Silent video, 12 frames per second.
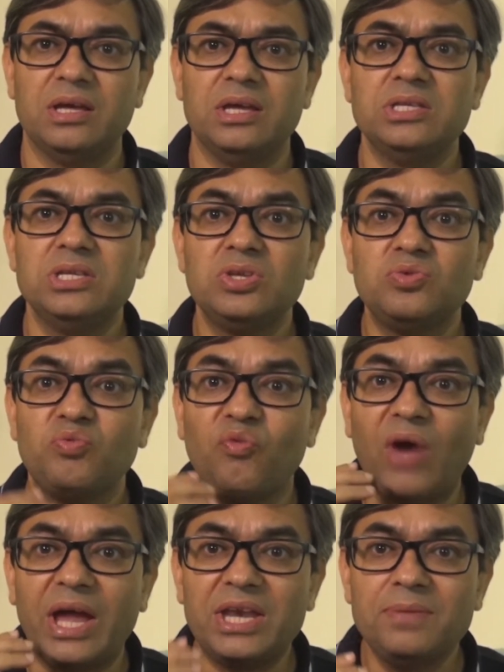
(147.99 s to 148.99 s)
is
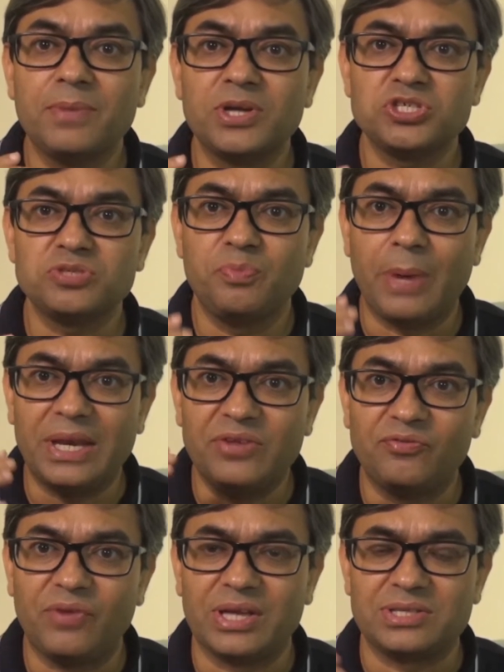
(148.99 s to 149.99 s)
very much
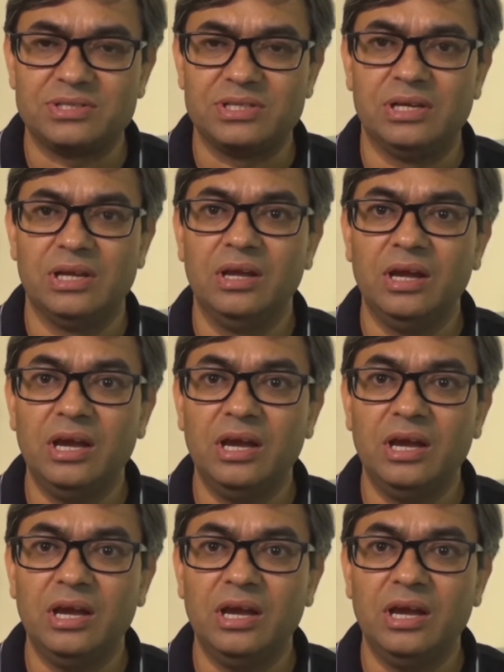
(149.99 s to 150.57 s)
manifested.